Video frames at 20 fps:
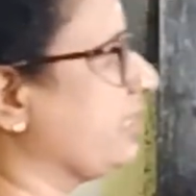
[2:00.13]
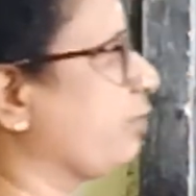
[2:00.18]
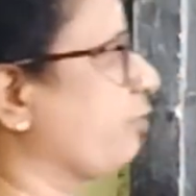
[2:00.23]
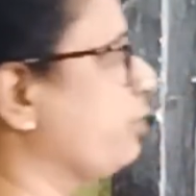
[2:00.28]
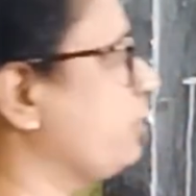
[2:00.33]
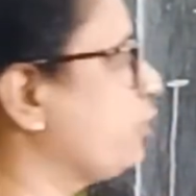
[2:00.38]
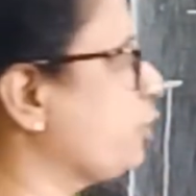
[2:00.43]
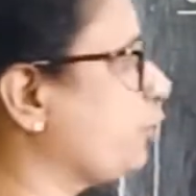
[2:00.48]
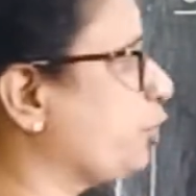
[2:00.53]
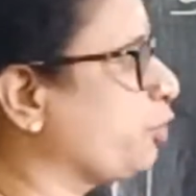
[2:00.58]

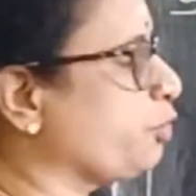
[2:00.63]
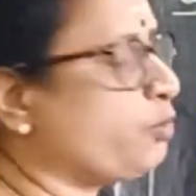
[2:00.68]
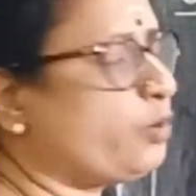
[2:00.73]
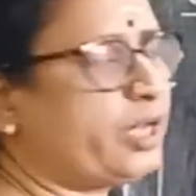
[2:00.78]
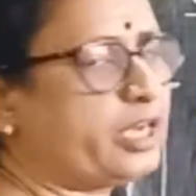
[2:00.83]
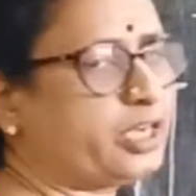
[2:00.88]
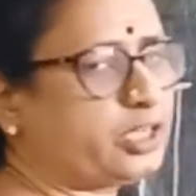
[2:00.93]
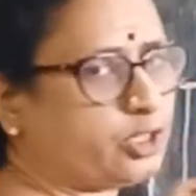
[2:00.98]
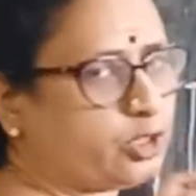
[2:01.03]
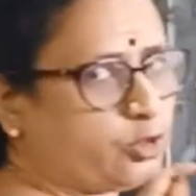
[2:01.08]
equal to Q
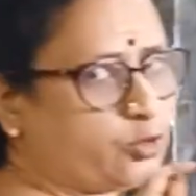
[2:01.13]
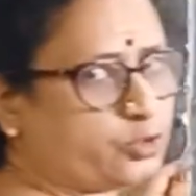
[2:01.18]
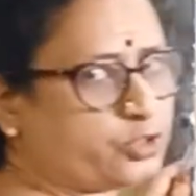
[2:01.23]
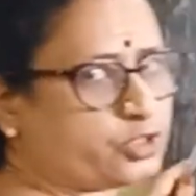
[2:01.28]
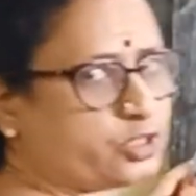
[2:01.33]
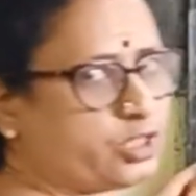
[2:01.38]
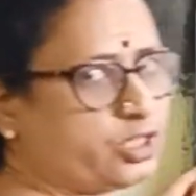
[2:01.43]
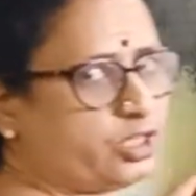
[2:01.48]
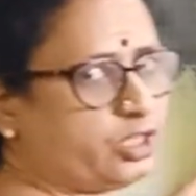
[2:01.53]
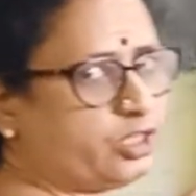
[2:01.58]

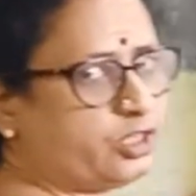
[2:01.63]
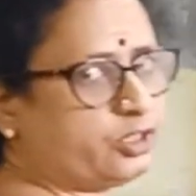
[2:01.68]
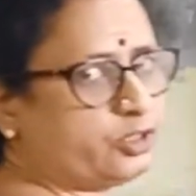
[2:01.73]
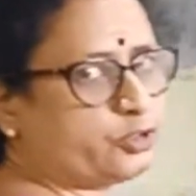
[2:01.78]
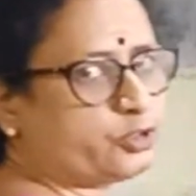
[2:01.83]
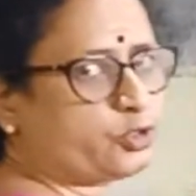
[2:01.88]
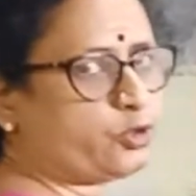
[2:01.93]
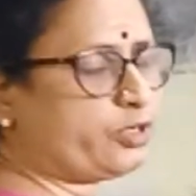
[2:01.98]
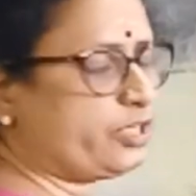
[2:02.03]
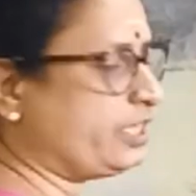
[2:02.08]
enclosed.
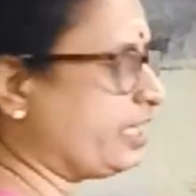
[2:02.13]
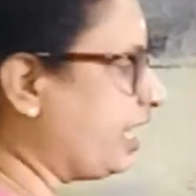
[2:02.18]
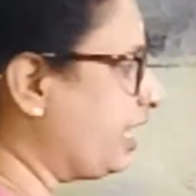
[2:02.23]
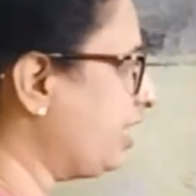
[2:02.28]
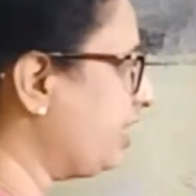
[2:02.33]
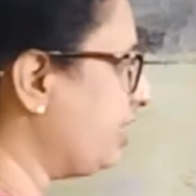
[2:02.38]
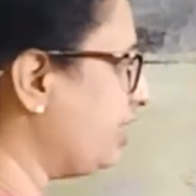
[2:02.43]
So L